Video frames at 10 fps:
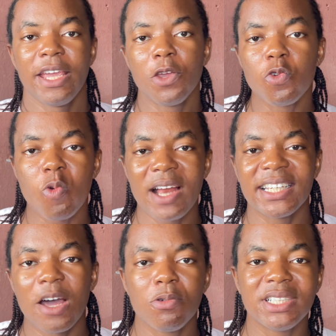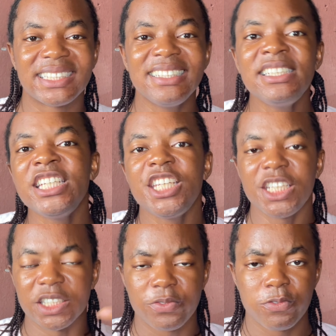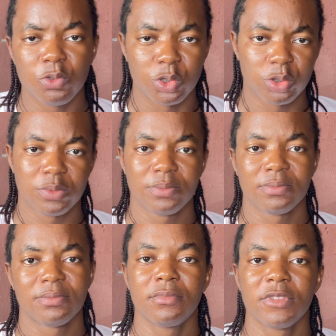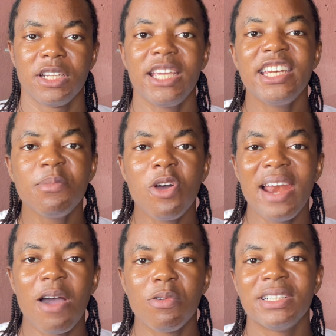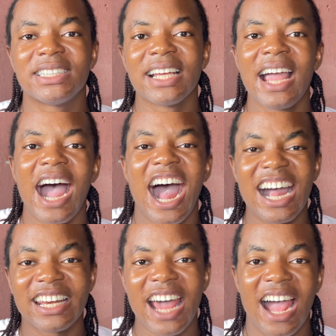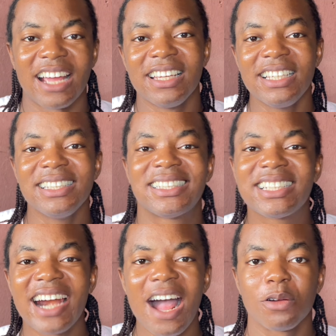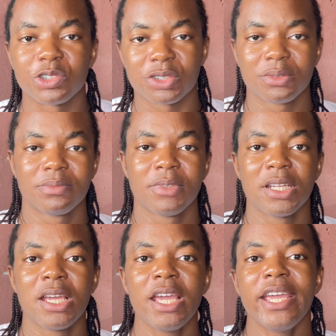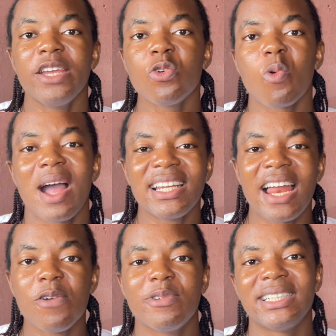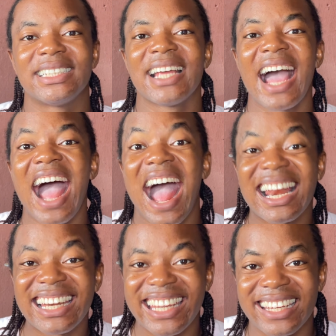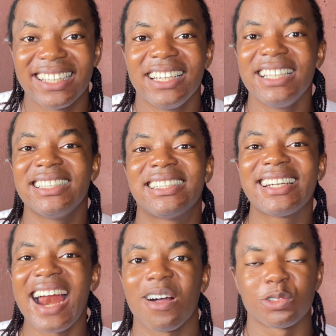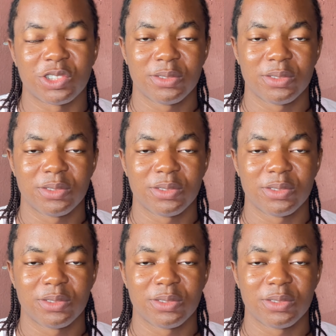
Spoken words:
In Ukwuani language, ni is food. In Igbo language, ana is ground. In Ukwuani language, ane is ground.